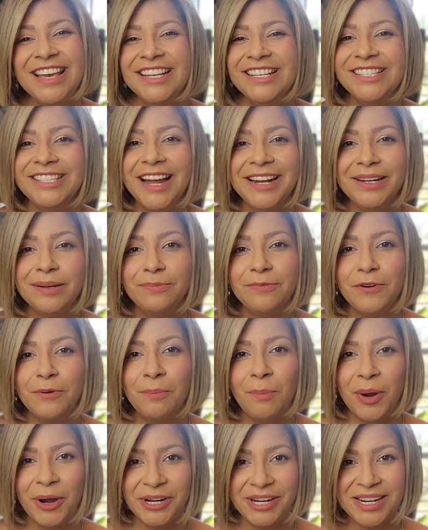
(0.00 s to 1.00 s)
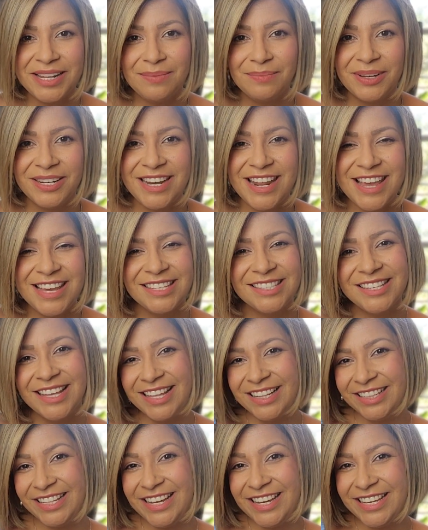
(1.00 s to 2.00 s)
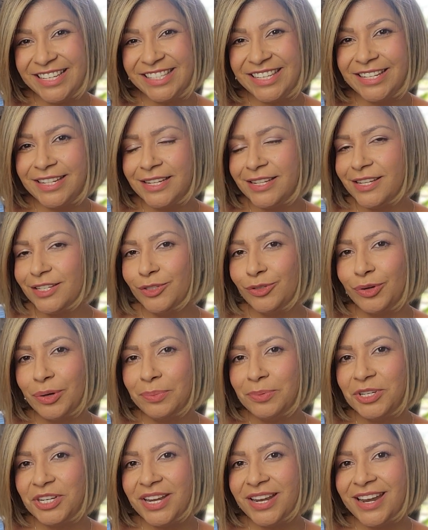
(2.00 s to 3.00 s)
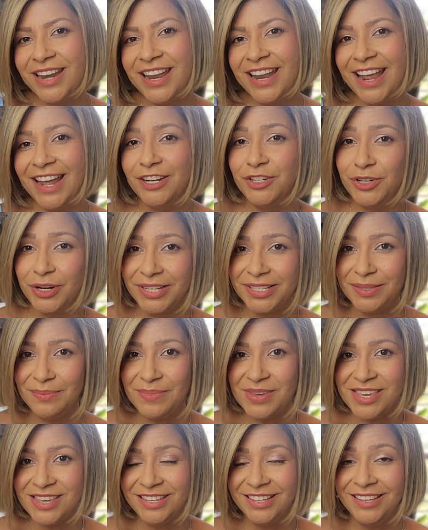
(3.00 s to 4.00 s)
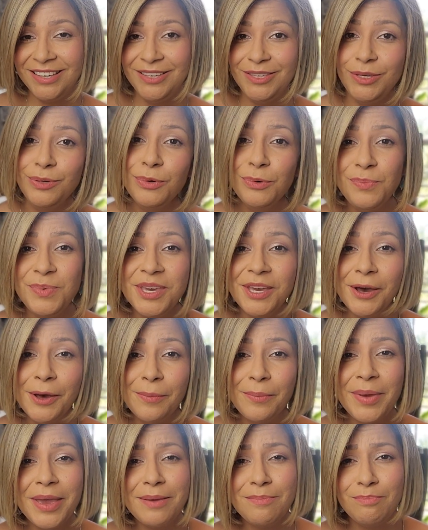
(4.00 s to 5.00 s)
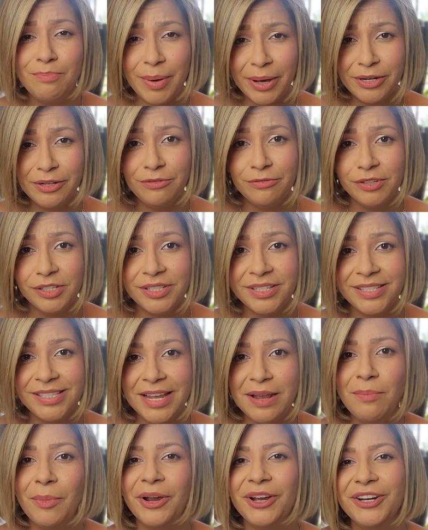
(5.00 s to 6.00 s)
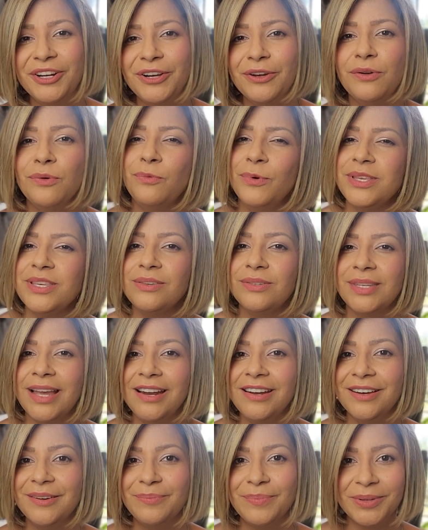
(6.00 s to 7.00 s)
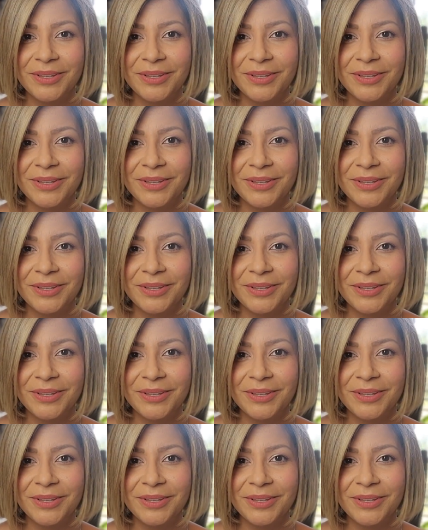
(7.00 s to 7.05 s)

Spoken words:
sign up for Marketing Mondays. Link is in the description. And trust me, you will become a better real estate marketer when you sign up.